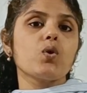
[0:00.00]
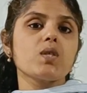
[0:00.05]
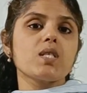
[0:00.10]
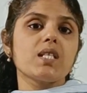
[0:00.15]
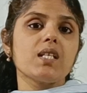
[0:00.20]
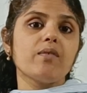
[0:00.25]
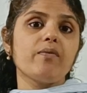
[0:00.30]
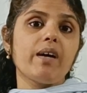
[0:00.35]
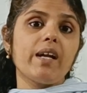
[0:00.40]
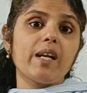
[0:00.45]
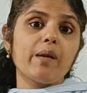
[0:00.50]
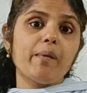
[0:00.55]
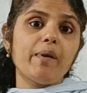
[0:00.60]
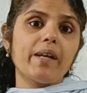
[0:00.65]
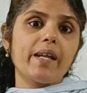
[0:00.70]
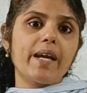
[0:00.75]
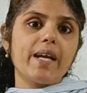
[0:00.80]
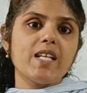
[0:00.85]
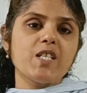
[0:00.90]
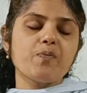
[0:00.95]
those are the
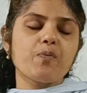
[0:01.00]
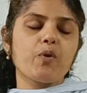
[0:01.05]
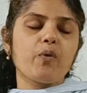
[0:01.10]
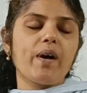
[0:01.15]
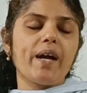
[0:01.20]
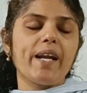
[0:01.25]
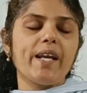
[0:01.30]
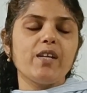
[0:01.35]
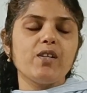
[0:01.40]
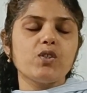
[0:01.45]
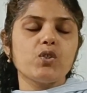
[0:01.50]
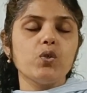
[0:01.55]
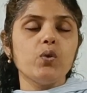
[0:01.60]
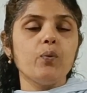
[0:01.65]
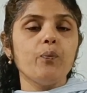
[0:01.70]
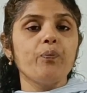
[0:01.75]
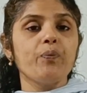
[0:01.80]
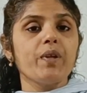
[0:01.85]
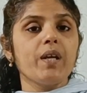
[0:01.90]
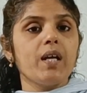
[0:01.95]
fundamental rights providing
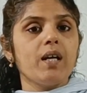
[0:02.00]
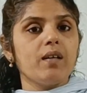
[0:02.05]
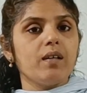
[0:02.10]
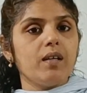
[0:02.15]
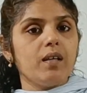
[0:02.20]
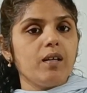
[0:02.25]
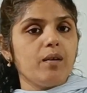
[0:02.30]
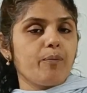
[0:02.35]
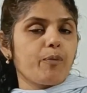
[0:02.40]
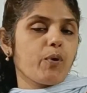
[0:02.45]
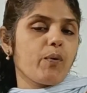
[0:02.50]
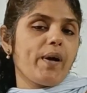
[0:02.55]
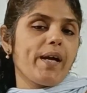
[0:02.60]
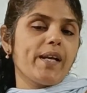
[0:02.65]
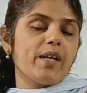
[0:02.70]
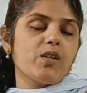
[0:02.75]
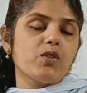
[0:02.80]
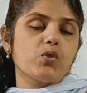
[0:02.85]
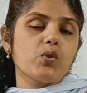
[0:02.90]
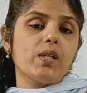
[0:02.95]

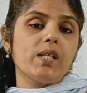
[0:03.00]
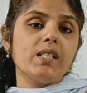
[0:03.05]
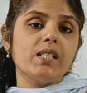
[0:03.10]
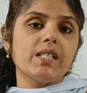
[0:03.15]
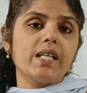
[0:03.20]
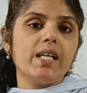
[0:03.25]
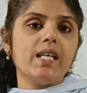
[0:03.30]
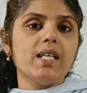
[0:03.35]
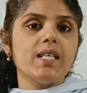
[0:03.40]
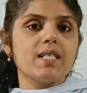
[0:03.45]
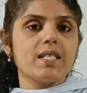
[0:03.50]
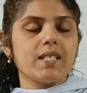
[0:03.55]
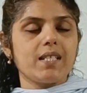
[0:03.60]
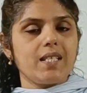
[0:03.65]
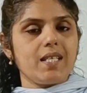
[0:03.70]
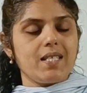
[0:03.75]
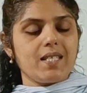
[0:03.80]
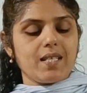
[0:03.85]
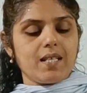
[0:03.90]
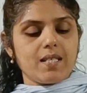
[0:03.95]
to Indian
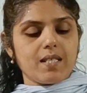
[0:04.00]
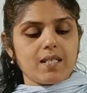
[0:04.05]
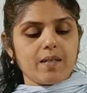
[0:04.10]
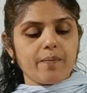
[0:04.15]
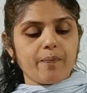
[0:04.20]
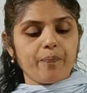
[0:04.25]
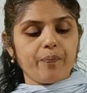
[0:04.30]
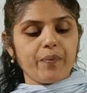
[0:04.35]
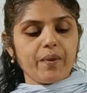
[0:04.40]
citizens.